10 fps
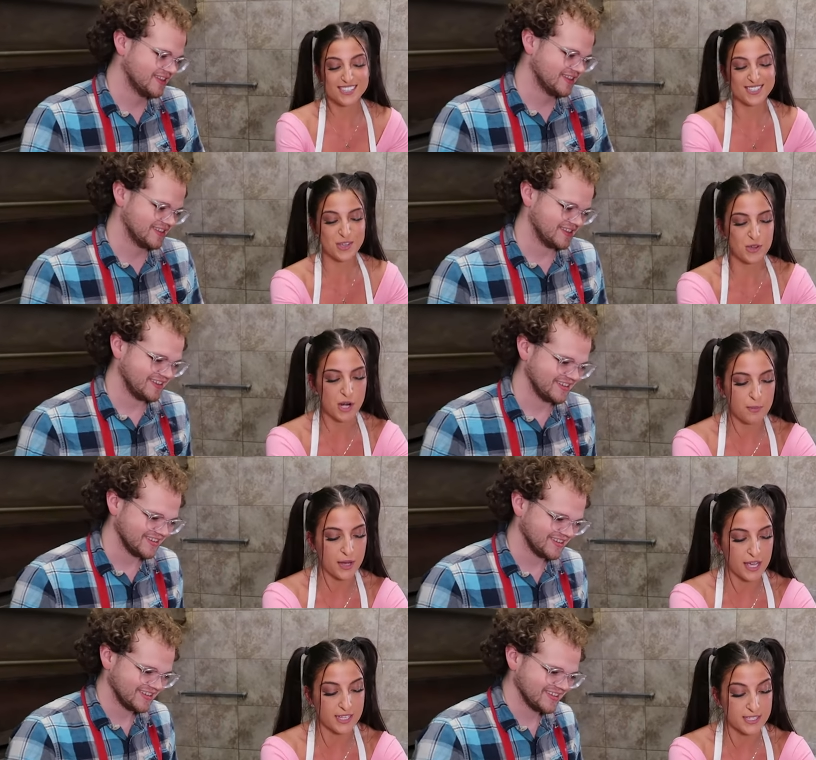Speaker 1: is cuter,
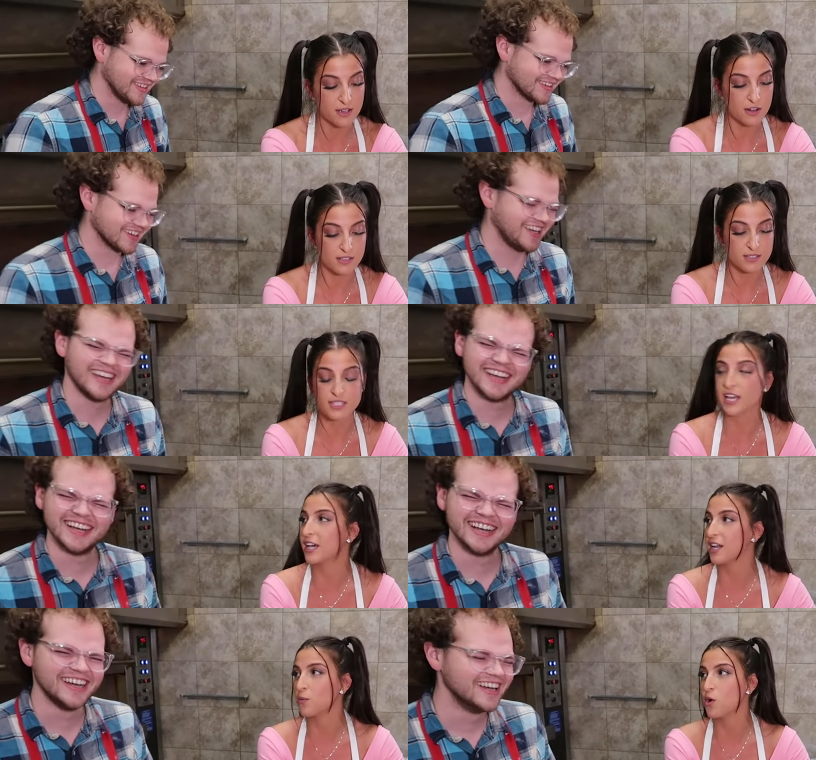but it's gonna stick
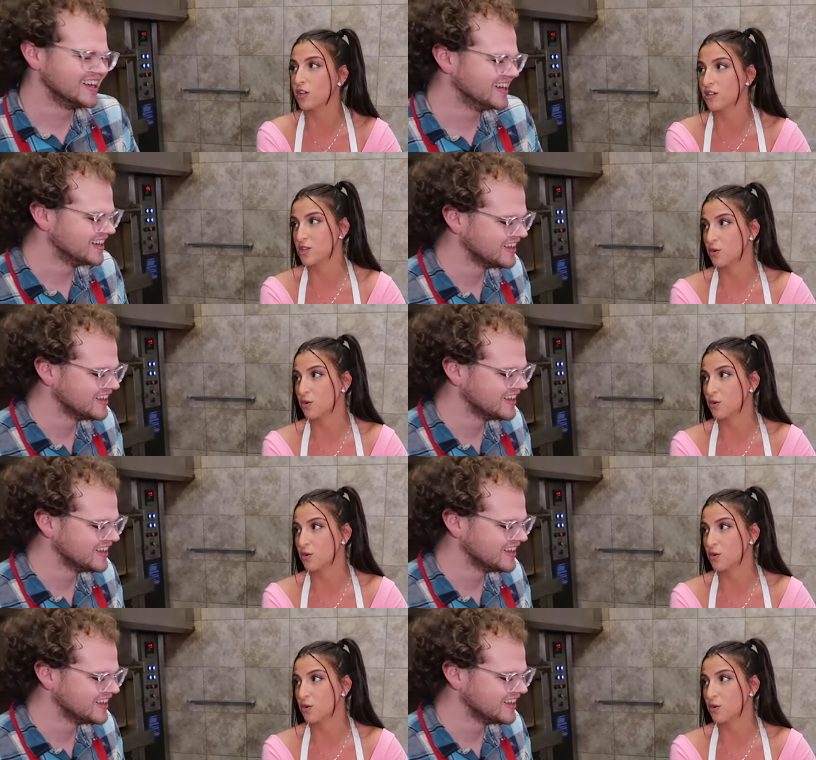and it won't look